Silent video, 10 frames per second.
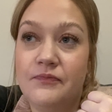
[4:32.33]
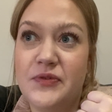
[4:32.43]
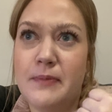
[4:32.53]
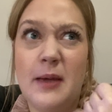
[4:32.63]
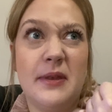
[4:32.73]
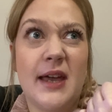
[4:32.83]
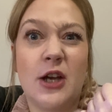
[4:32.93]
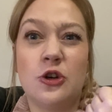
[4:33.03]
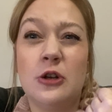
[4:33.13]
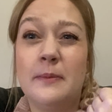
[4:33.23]
Maybe
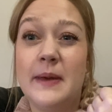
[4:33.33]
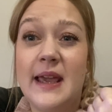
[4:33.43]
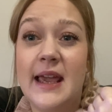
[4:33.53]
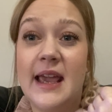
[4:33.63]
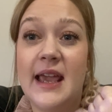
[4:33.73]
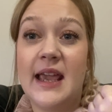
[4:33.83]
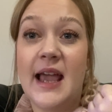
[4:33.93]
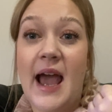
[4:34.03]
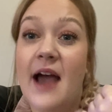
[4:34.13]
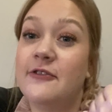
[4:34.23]
that could
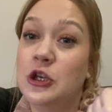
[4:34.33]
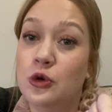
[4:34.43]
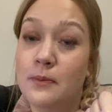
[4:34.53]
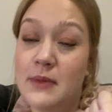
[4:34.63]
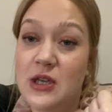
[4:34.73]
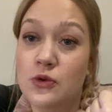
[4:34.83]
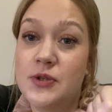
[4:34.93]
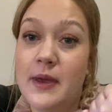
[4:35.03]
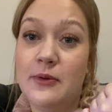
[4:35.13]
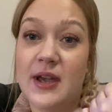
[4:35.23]
be having your
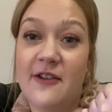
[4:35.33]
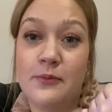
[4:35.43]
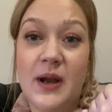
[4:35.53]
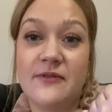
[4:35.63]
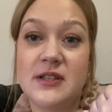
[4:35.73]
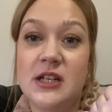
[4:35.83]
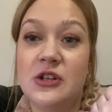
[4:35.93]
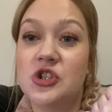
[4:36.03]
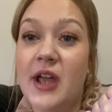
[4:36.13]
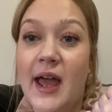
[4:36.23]
meals. Maybe you have breakfast,
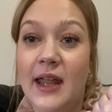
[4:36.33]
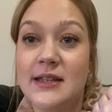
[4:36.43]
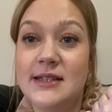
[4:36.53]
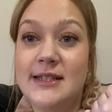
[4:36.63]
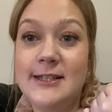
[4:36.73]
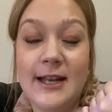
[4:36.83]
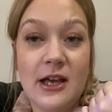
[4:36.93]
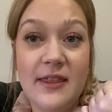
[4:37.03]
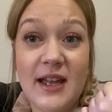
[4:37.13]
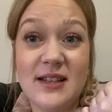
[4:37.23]
lunch and
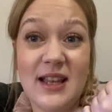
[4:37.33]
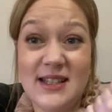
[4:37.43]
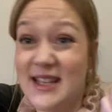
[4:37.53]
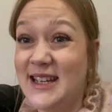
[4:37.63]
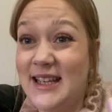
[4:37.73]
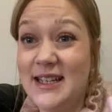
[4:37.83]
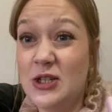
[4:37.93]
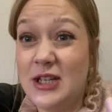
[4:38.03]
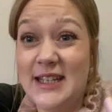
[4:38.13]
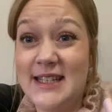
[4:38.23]
dinner. That's a need.
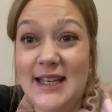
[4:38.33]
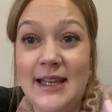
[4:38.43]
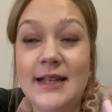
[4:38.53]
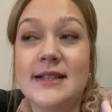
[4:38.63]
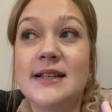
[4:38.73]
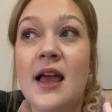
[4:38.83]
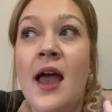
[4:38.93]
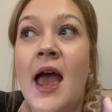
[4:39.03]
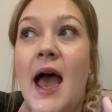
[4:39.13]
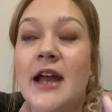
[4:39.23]
You need to eat.
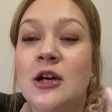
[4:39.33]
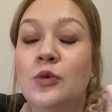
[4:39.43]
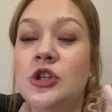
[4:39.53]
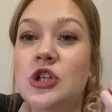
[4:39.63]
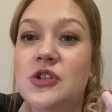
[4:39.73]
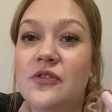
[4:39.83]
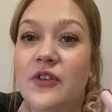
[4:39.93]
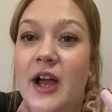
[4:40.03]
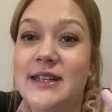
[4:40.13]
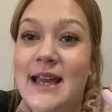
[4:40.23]
And I want you to
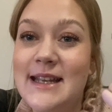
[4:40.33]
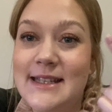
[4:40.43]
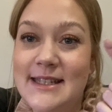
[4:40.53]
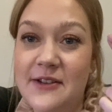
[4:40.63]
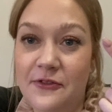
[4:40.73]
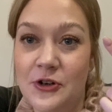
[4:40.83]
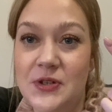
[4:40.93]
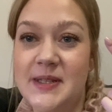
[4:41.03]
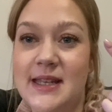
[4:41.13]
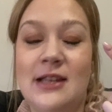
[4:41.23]
find a
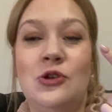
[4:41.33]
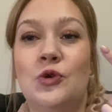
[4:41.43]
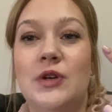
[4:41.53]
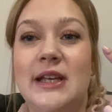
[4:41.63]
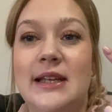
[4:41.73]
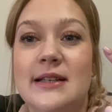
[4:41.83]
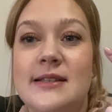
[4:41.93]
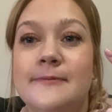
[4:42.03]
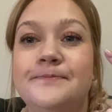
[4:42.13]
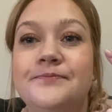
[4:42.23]
difference in your needs.